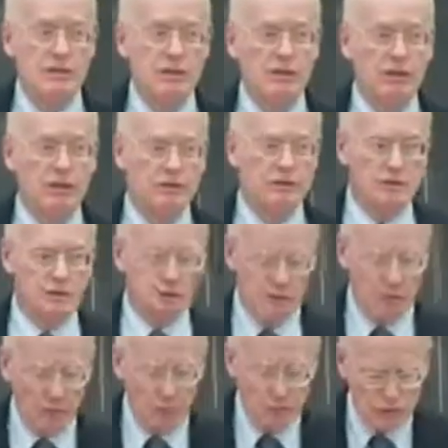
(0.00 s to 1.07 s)
that religious
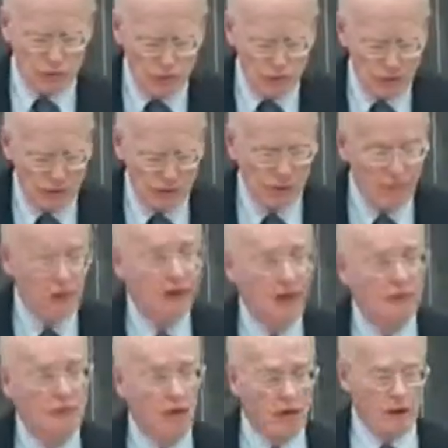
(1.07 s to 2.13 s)
people should, if they
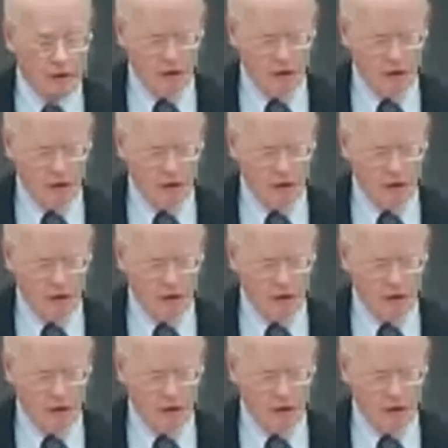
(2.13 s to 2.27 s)
have not